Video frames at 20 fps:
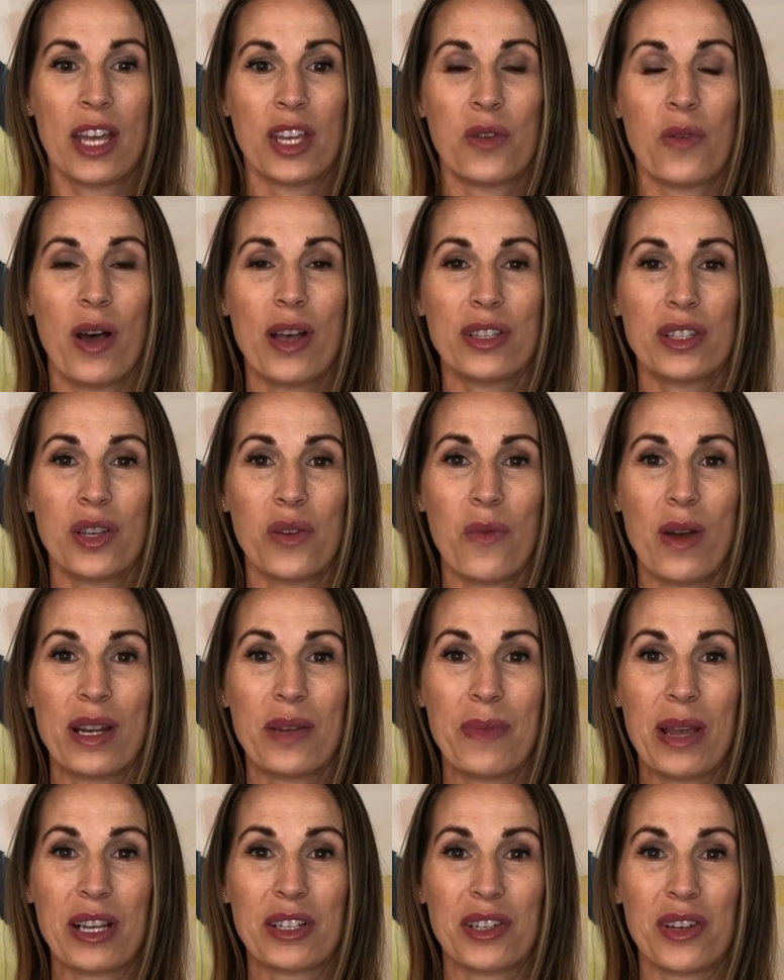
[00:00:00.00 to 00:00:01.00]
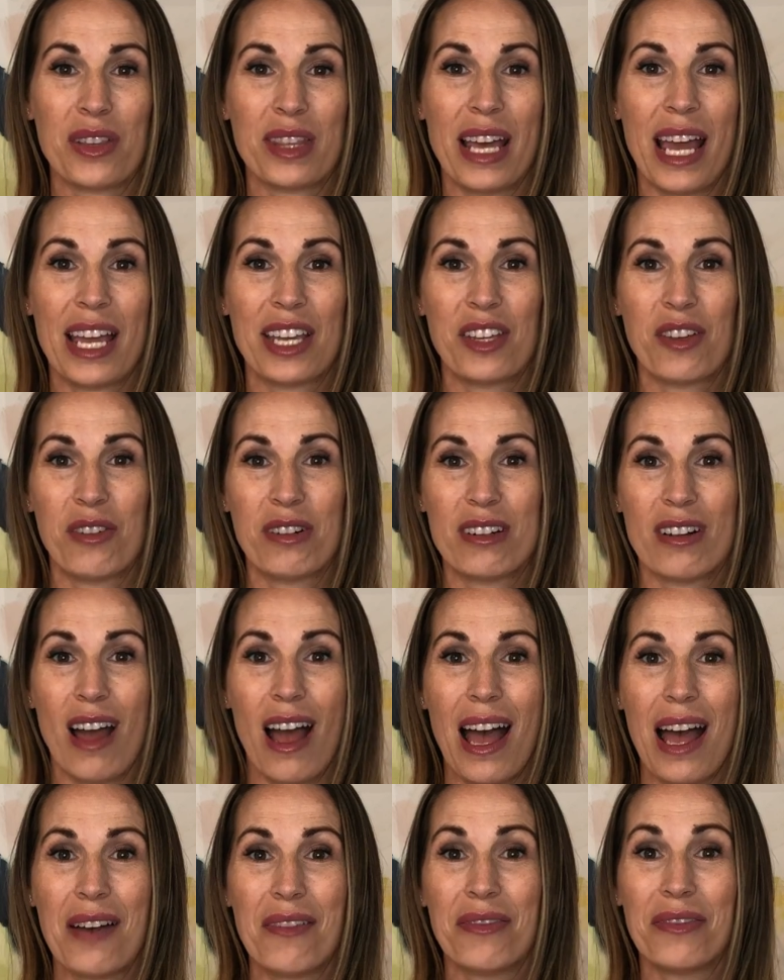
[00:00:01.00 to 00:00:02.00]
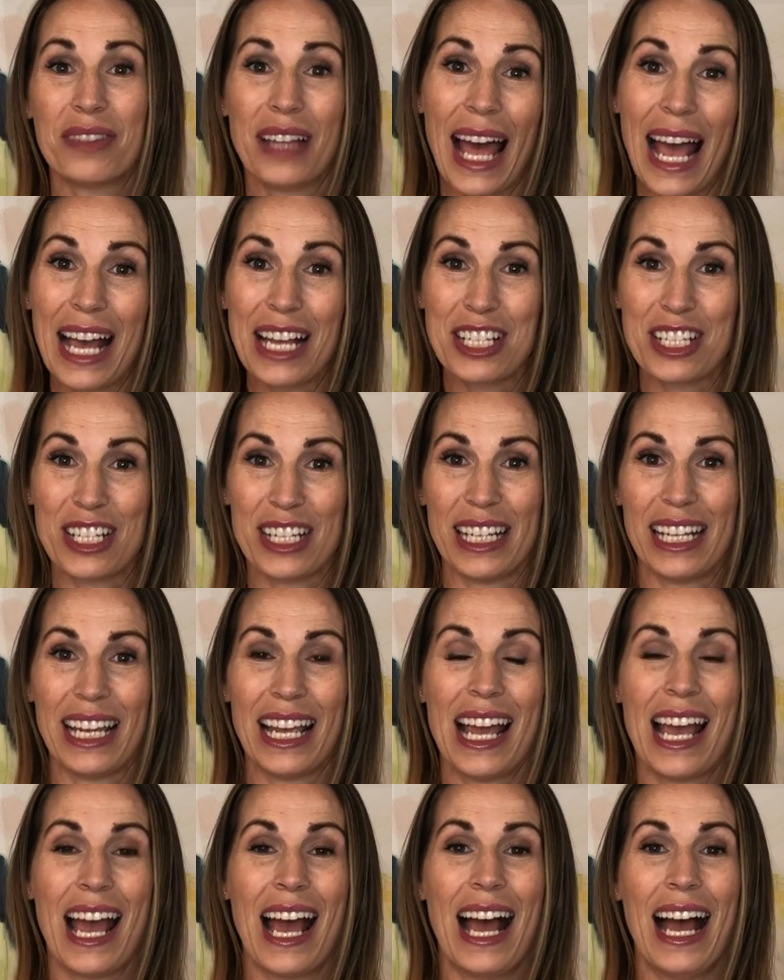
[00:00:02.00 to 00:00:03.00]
You also want to make sure that you're not flashy.